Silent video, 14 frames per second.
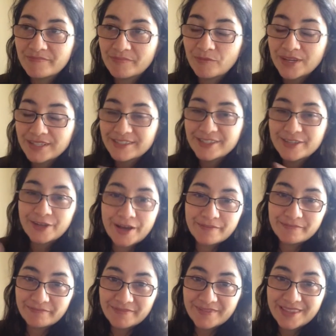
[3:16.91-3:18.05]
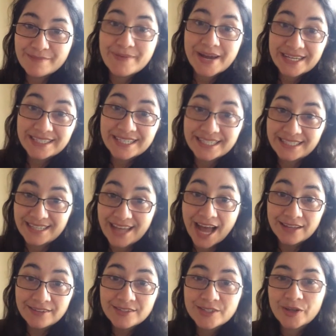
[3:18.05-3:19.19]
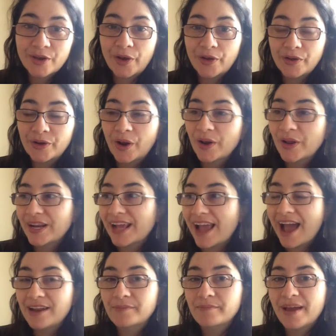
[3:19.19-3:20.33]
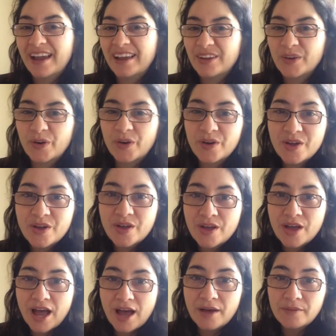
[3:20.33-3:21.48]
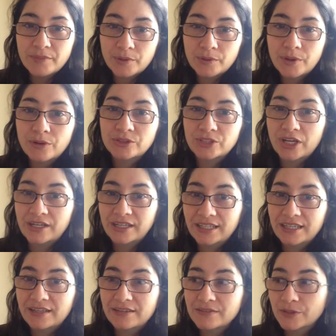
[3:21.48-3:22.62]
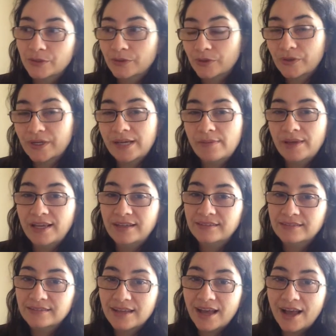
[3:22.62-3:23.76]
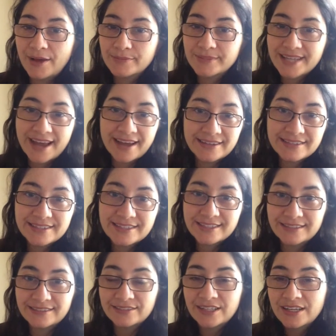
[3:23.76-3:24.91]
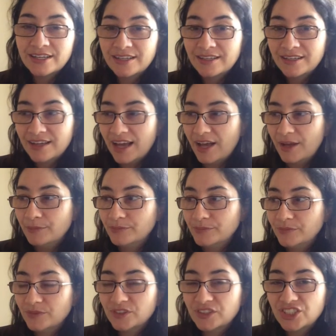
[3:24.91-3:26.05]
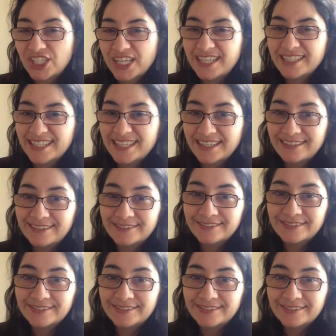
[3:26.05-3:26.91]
once you get the basics down, so learning how to make your milk alternatives or creamy tastes and cheesy,